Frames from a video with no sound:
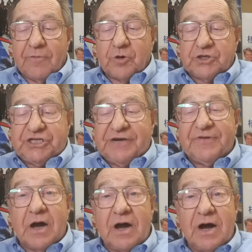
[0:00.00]
for
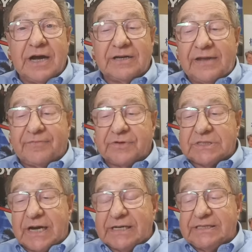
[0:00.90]
achieving high-level
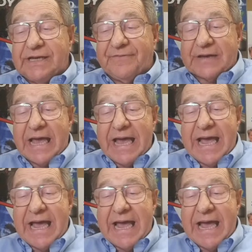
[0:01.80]
scientific